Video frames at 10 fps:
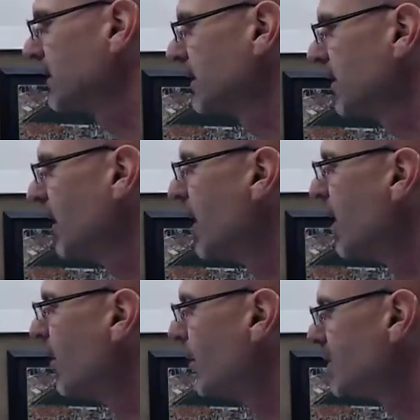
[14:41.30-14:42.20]
in there.
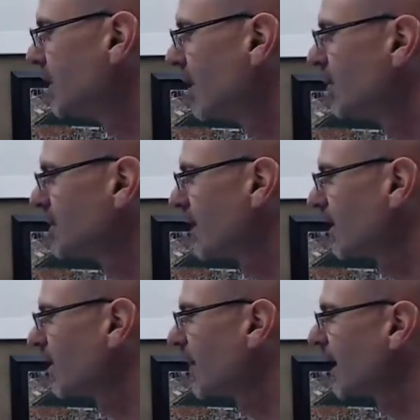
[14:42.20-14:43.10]
But Jerry was
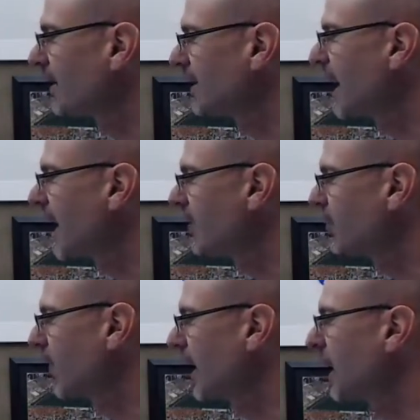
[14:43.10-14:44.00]
talking about a live
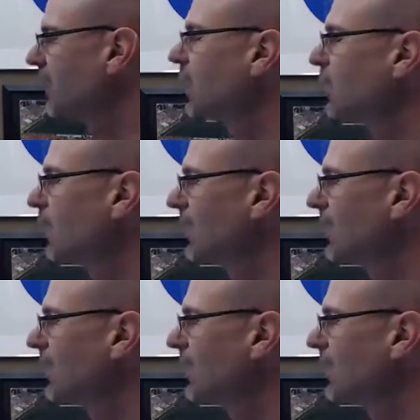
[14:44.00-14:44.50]
plant. There